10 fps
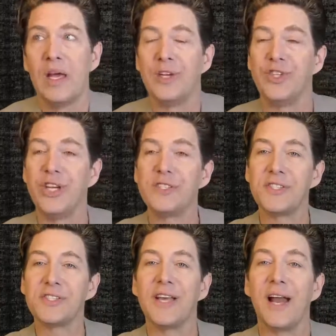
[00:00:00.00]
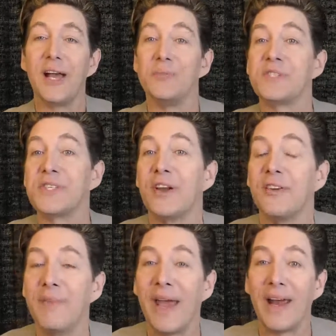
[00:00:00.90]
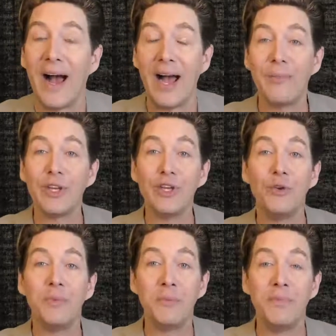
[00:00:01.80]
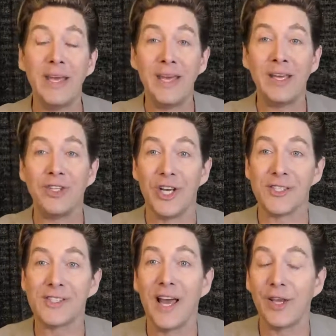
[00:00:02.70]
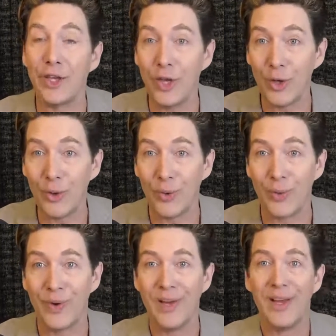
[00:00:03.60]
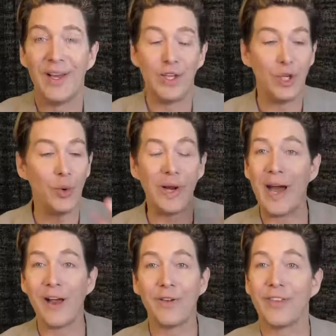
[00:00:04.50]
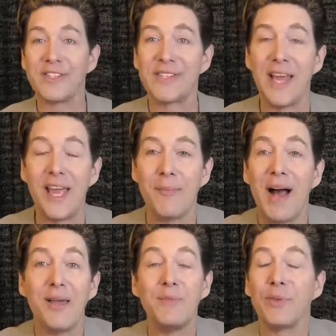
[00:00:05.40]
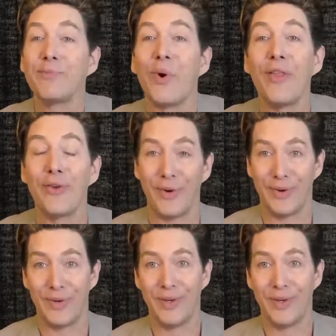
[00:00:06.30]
Jesus said, "I am Son of Man. I'm a human being just like you. You and I are the same. I am your brother.